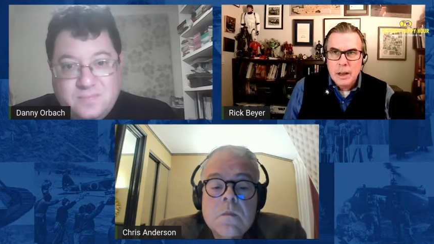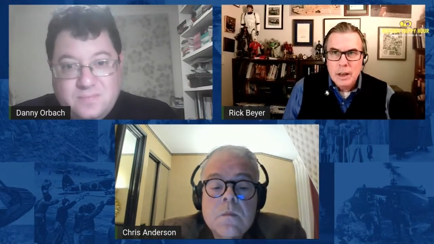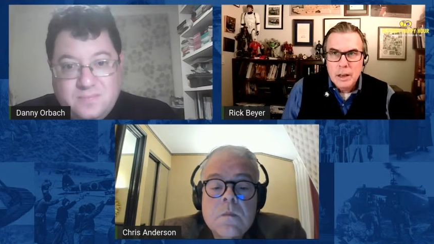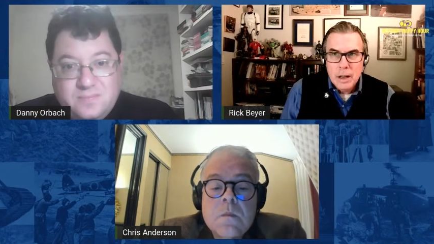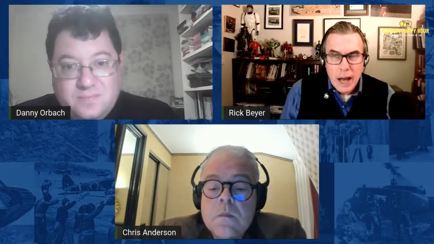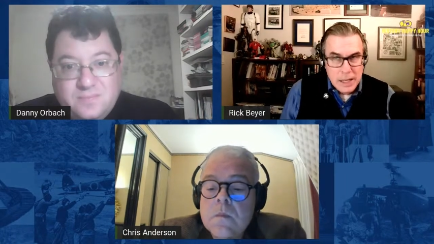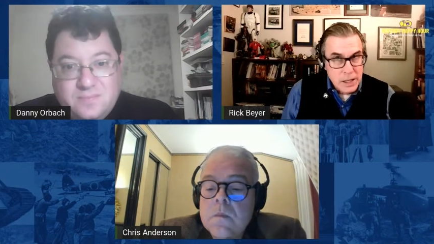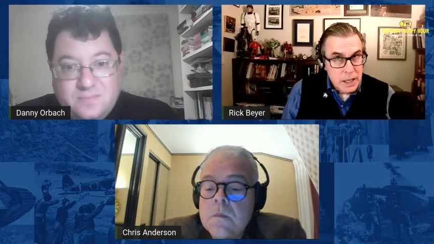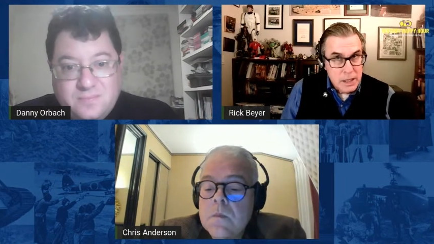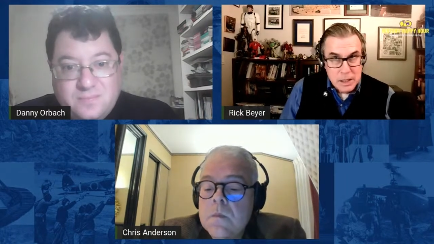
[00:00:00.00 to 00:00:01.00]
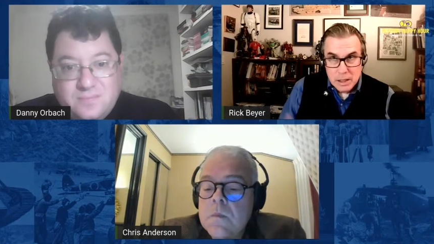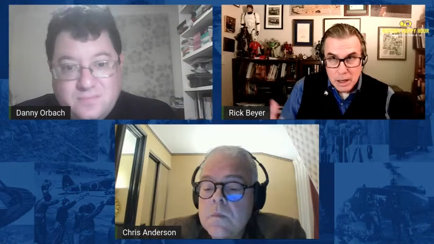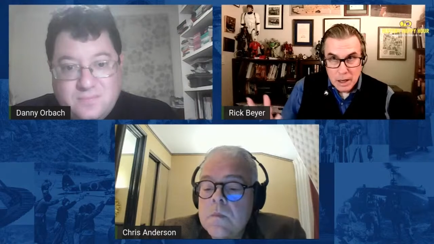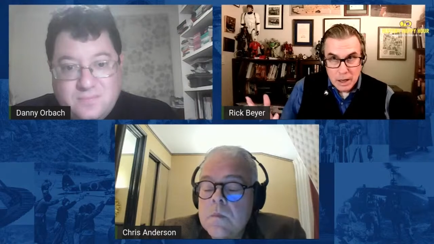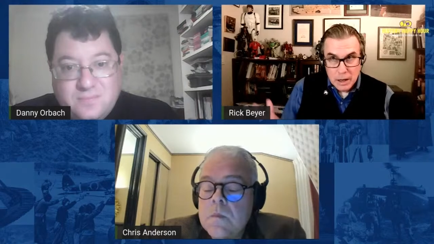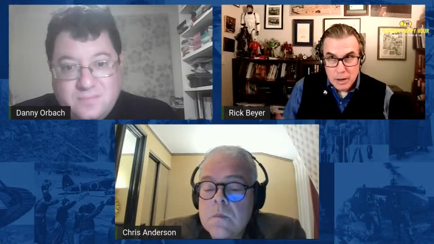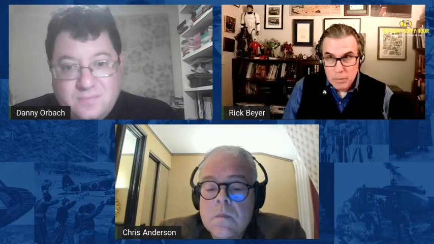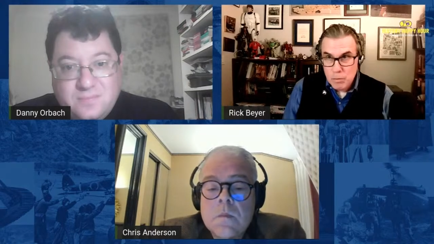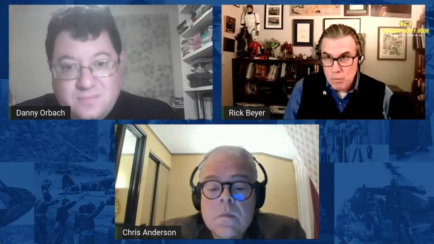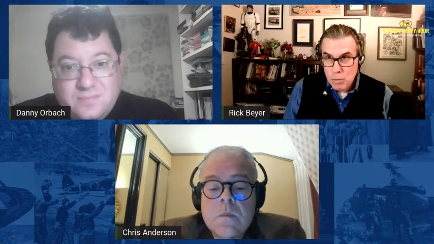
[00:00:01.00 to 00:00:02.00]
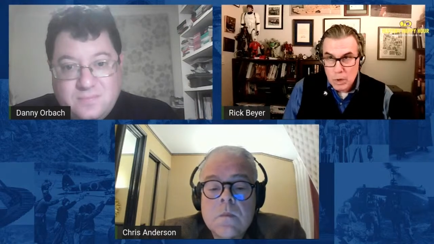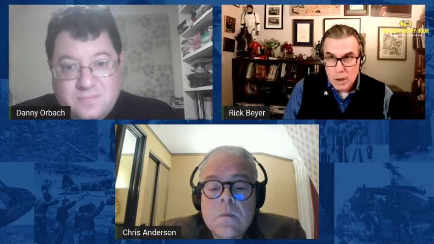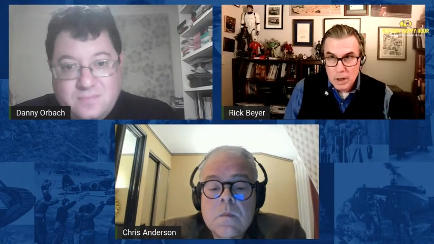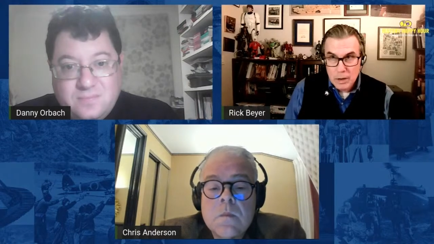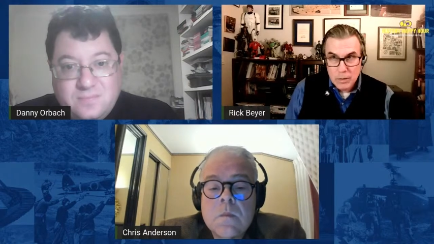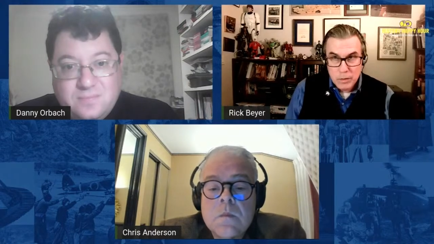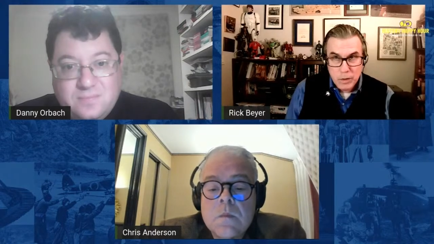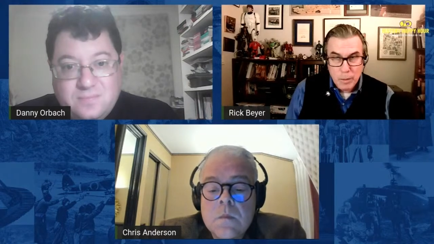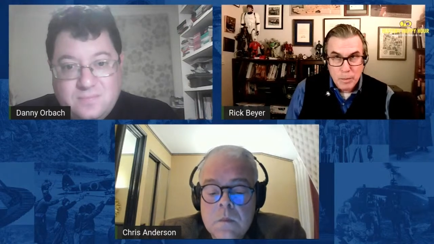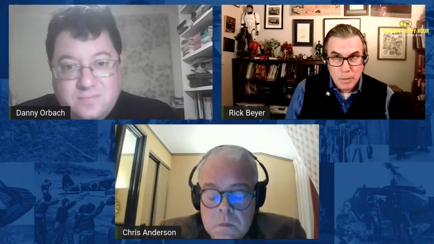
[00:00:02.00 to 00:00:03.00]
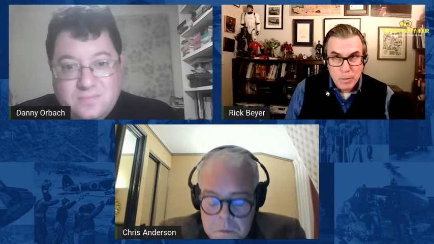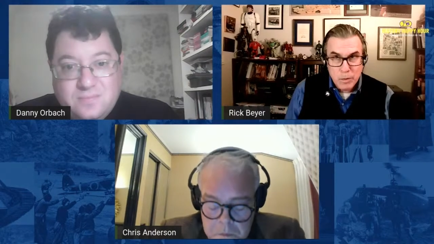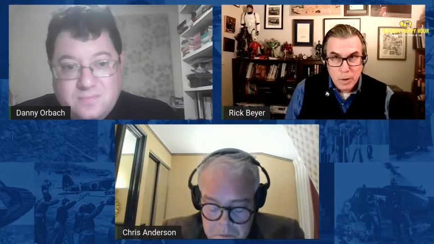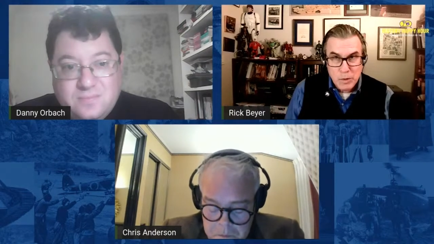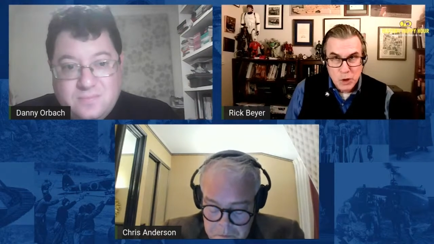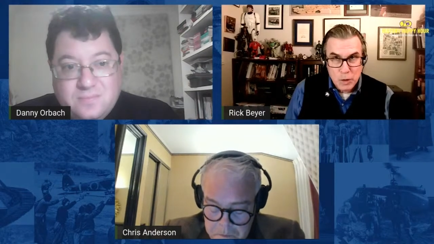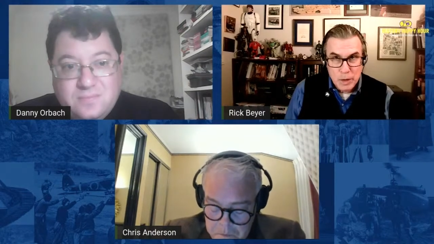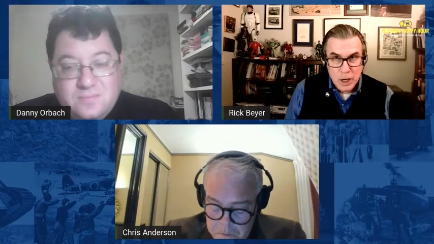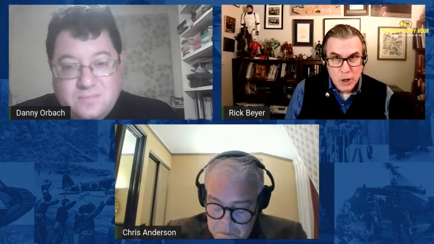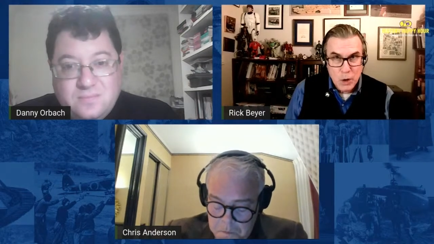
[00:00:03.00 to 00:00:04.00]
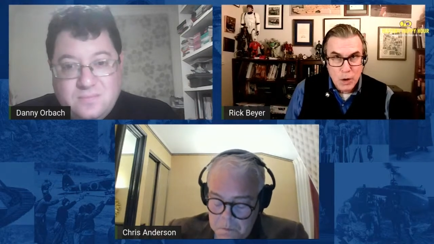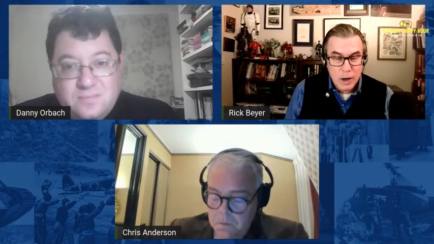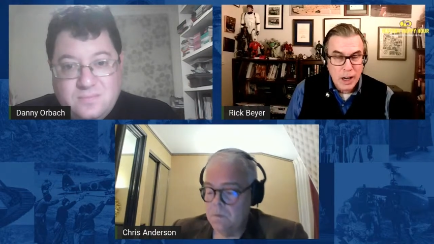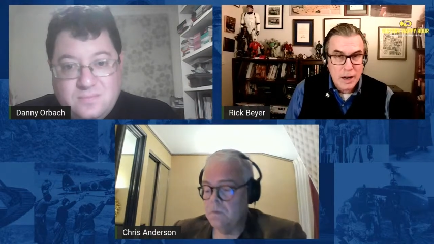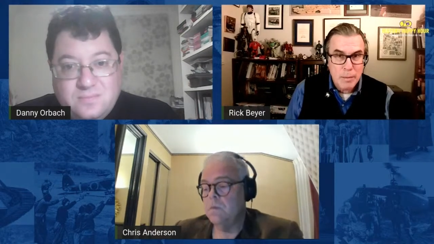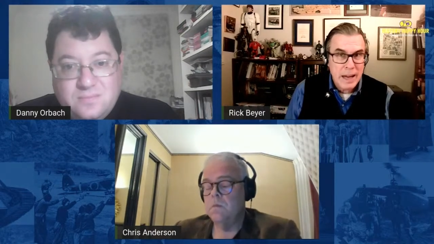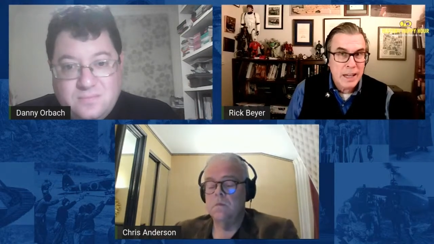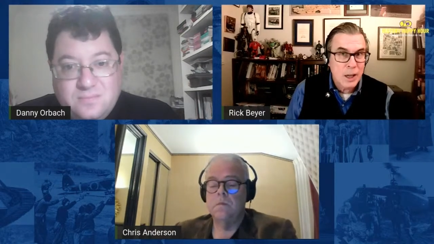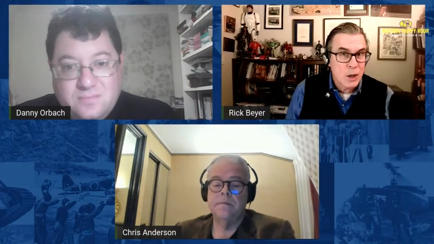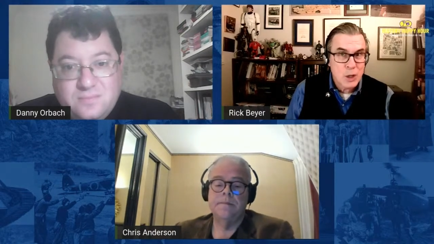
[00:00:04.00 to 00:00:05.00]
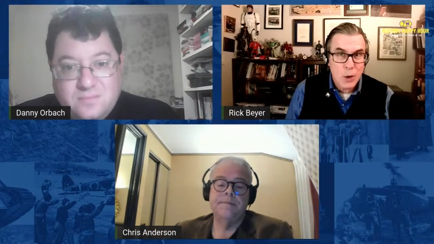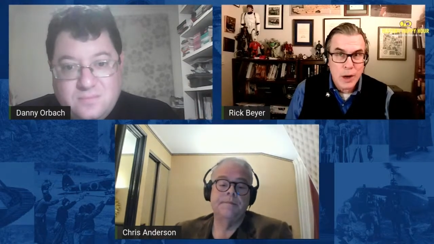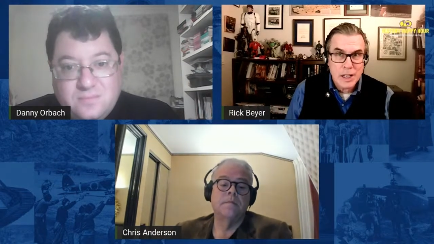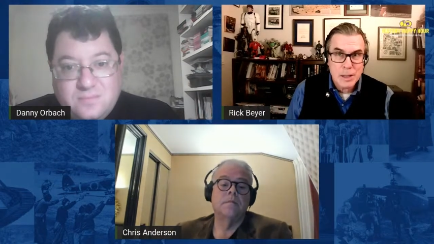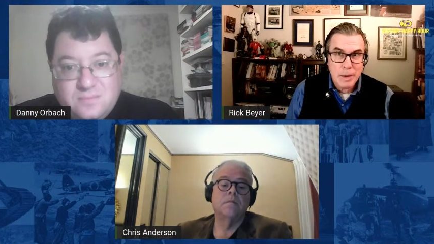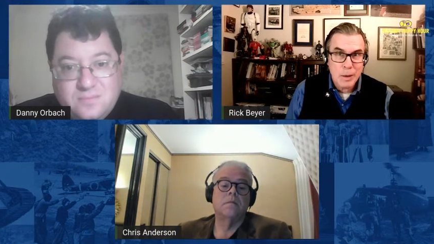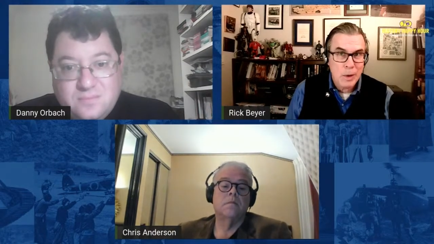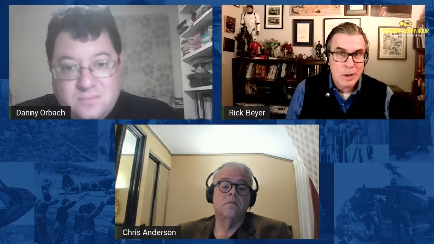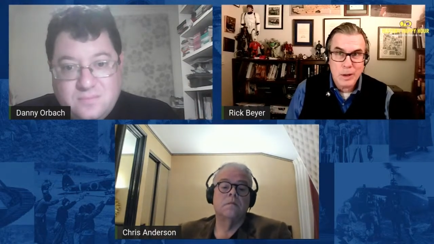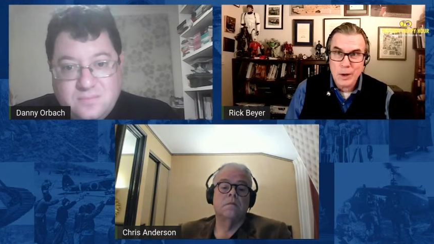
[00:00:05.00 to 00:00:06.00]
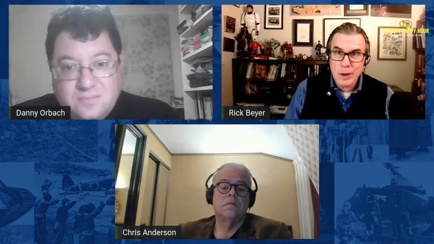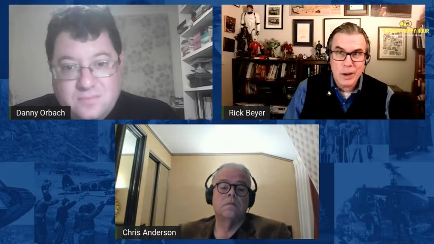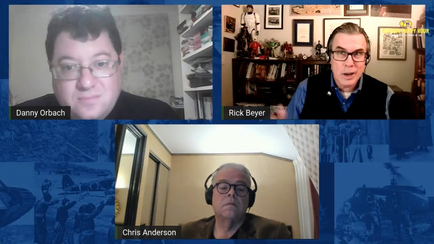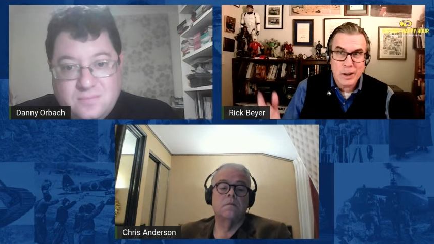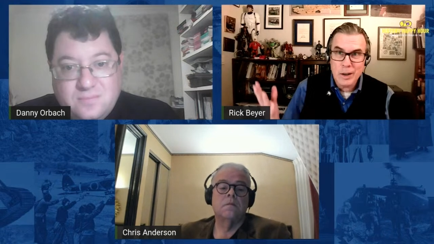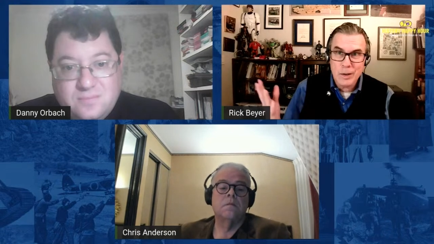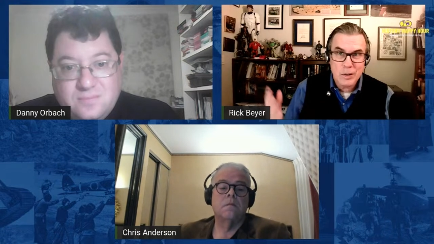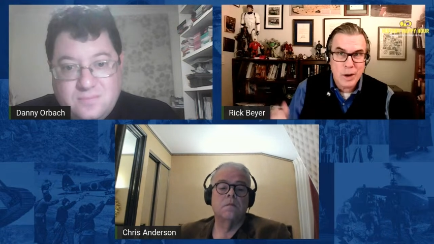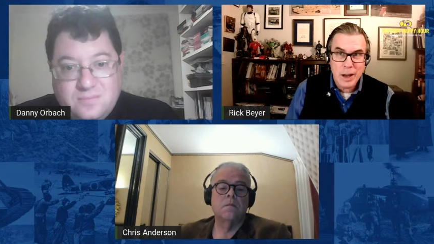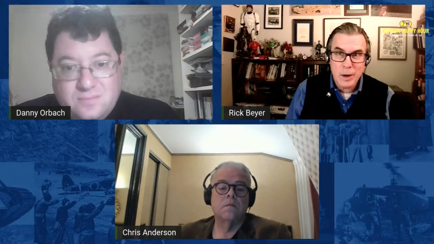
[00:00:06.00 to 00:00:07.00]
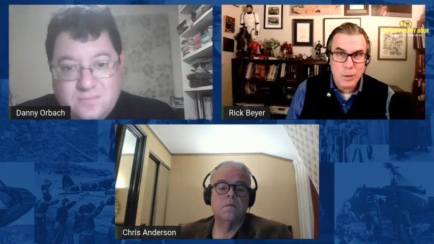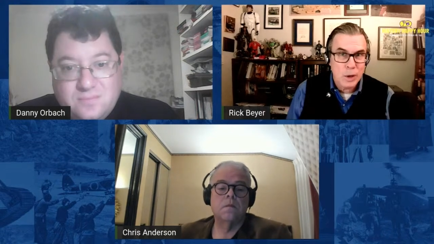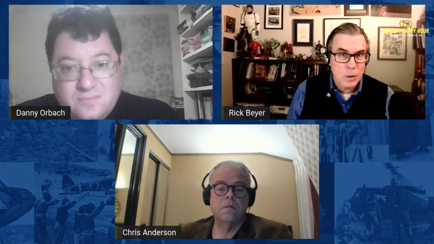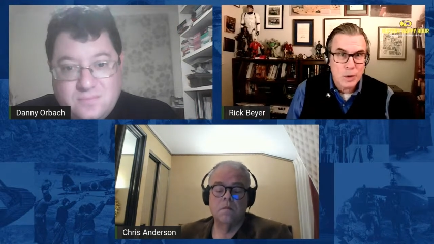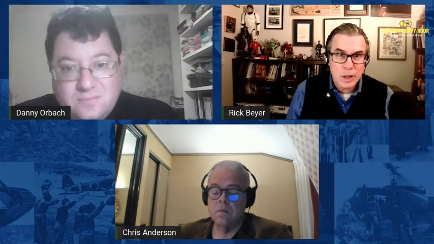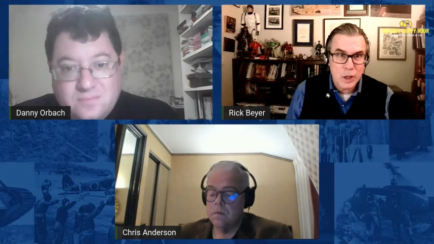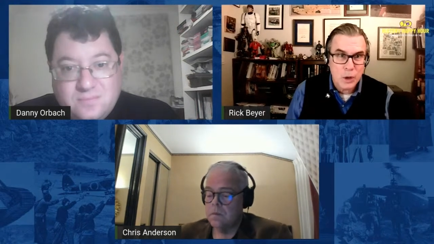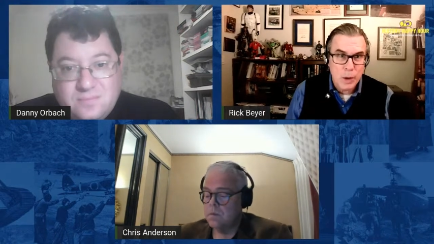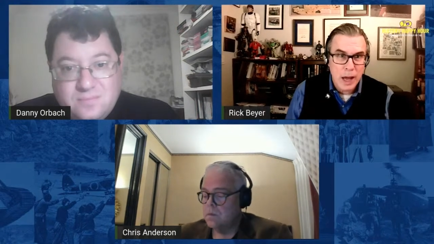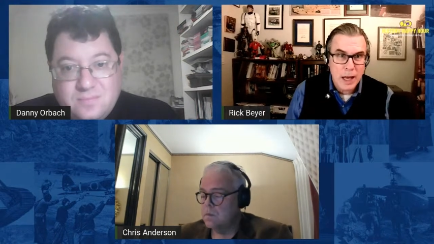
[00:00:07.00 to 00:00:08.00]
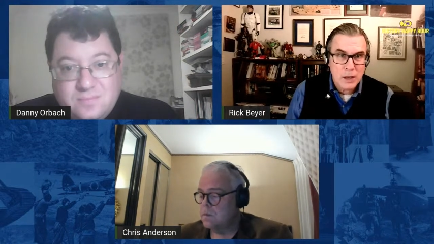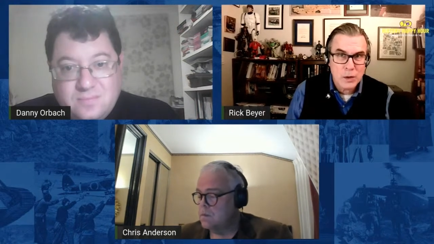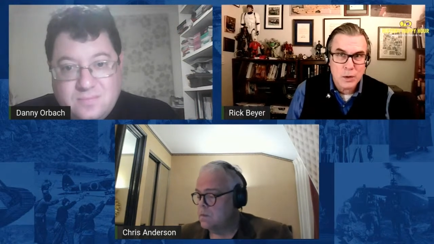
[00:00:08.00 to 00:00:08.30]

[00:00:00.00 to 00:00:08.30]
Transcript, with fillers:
Speaker 1: Nazis uh, uh, from from Germany who are kind of making their choice about whether they're going to try to work with the U.S.